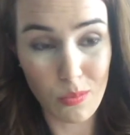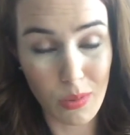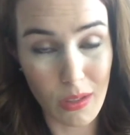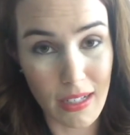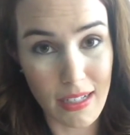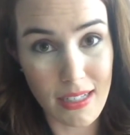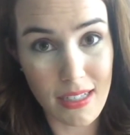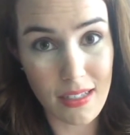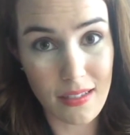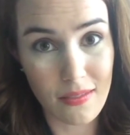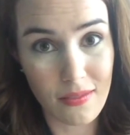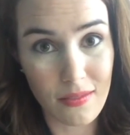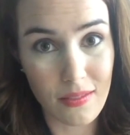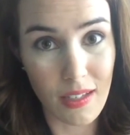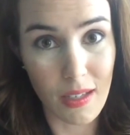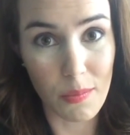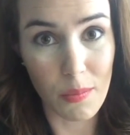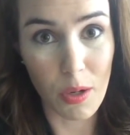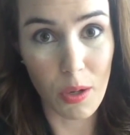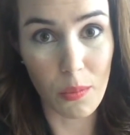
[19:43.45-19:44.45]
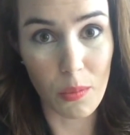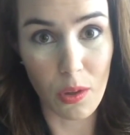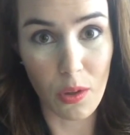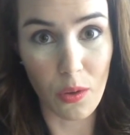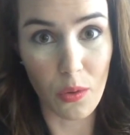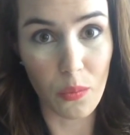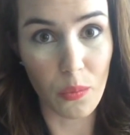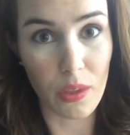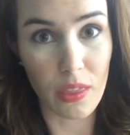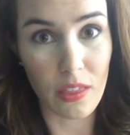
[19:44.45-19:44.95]
Plus, I'm home
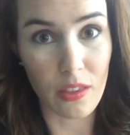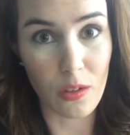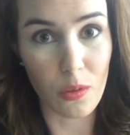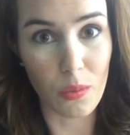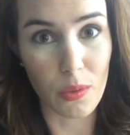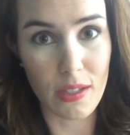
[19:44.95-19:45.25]
alone with little